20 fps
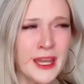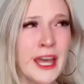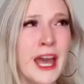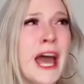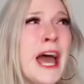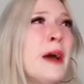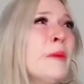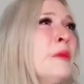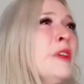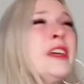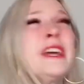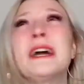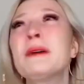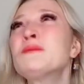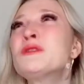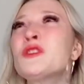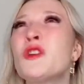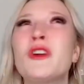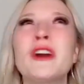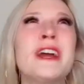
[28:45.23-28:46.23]
Emily, I'm
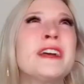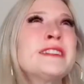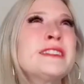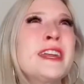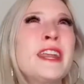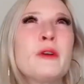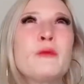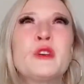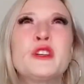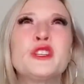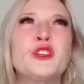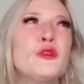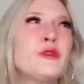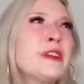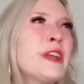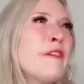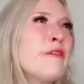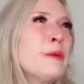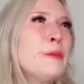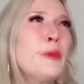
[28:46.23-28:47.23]
sorry I said I wish you were
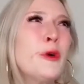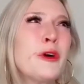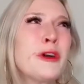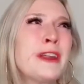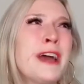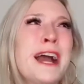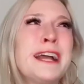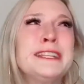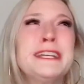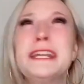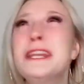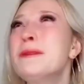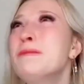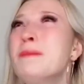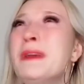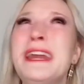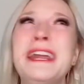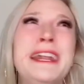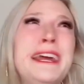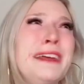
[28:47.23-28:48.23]
never born. I didn't
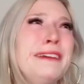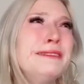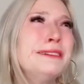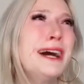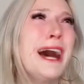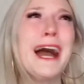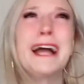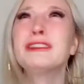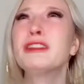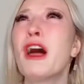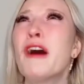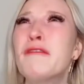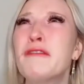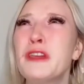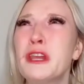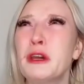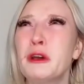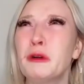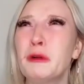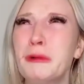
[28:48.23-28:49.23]
mean it. I love
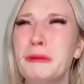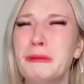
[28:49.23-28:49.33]
you.